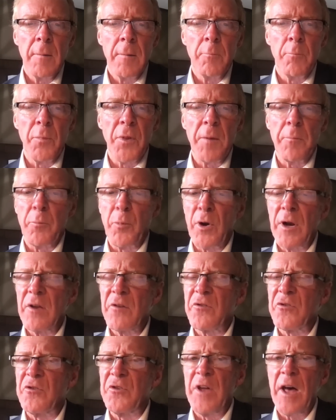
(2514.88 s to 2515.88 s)
that
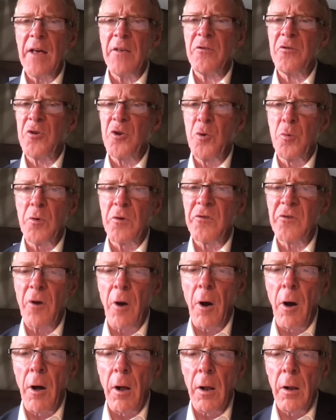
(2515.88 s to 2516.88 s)
brings death to us
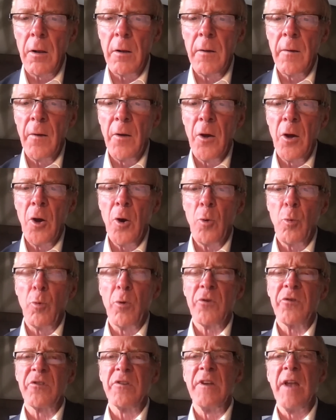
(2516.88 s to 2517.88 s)
all
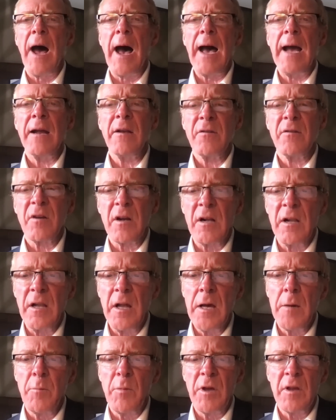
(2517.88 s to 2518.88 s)
was nigh to
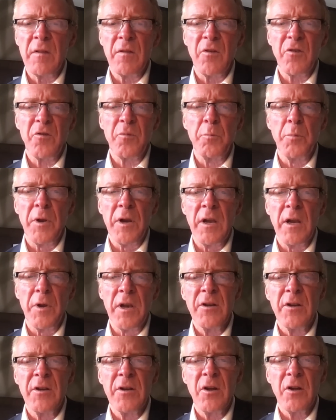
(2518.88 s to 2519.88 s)
claiming this
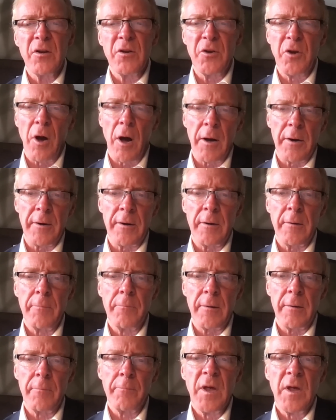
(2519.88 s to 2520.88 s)
beloved daughter
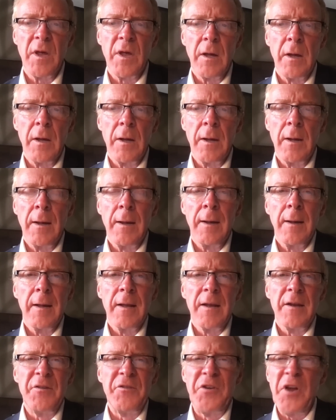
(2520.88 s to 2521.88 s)

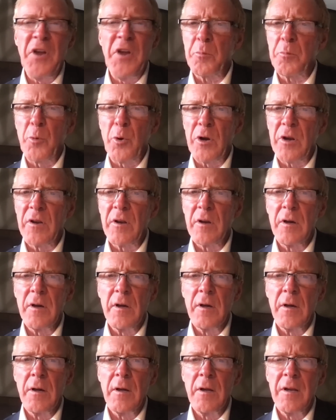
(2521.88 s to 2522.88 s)
desperate,
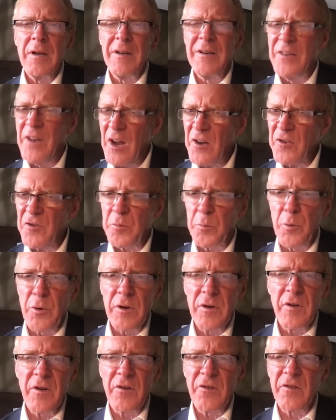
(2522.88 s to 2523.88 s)

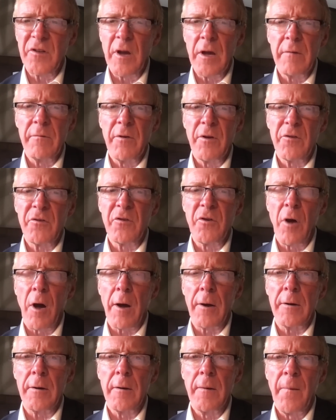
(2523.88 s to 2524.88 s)
desperate to save his
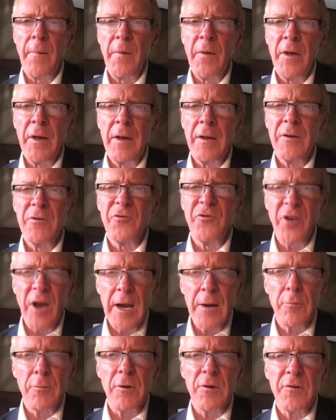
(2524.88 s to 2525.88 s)
daughter,
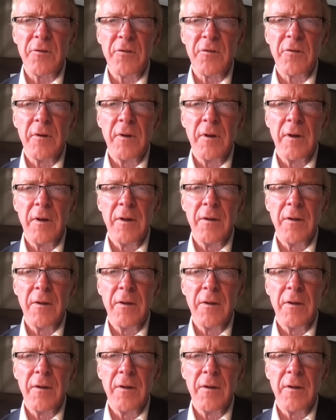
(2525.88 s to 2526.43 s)
Jairus,